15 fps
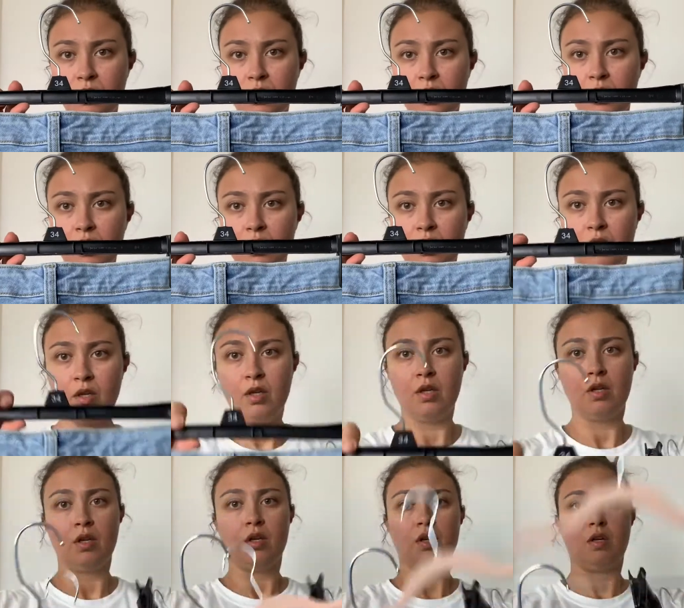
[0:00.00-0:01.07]

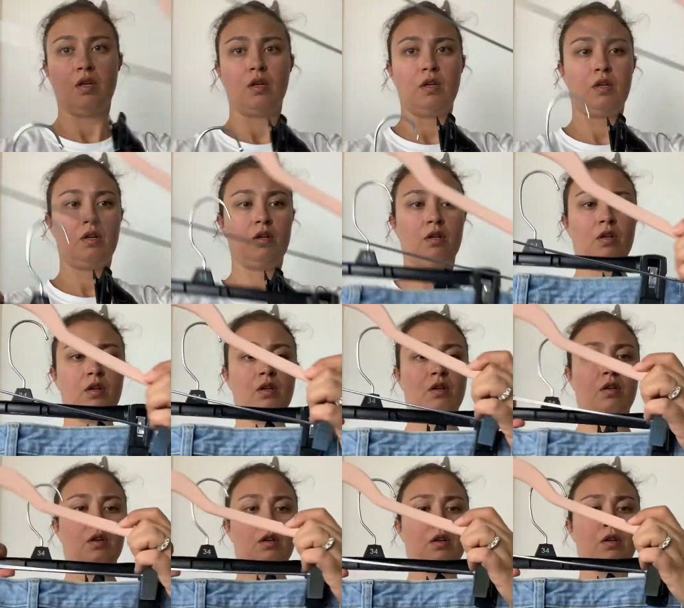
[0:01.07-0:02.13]

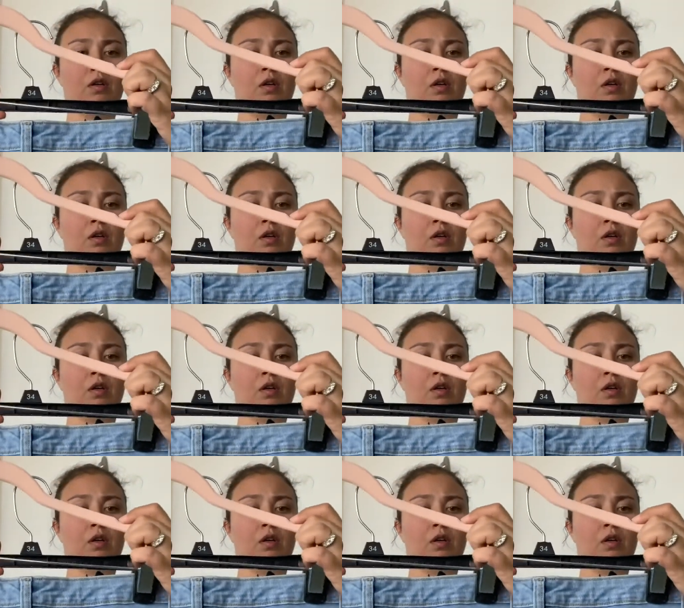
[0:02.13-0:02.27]
No one is speaking in this clip.